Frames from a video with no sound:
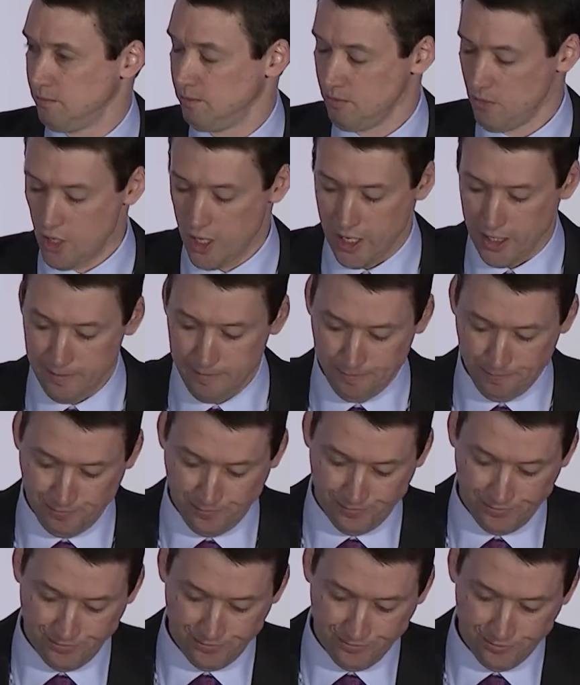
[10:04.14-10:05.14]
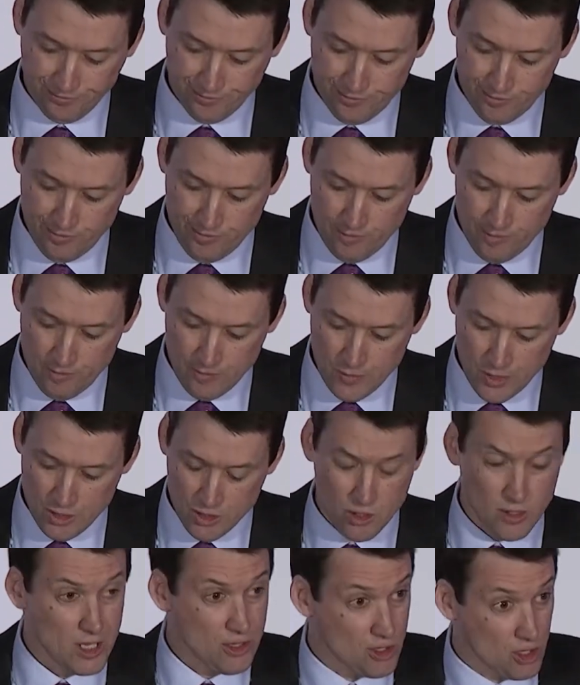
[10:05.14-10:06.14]
Okay?
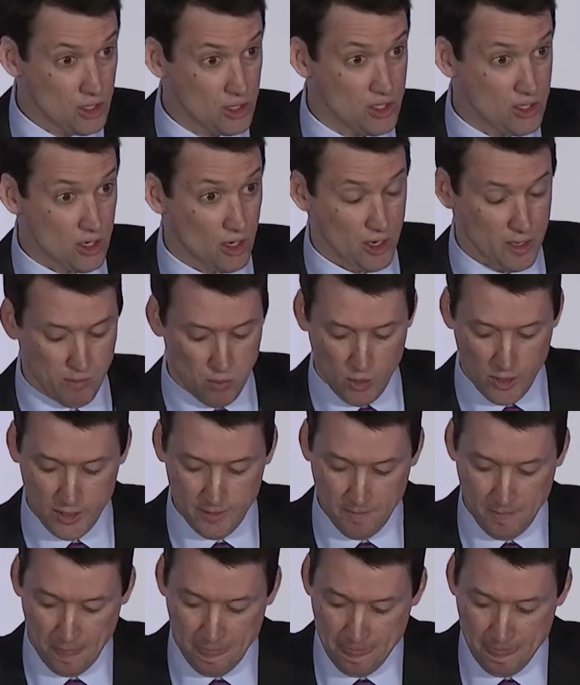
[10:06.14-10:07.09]
So that's a good starting point.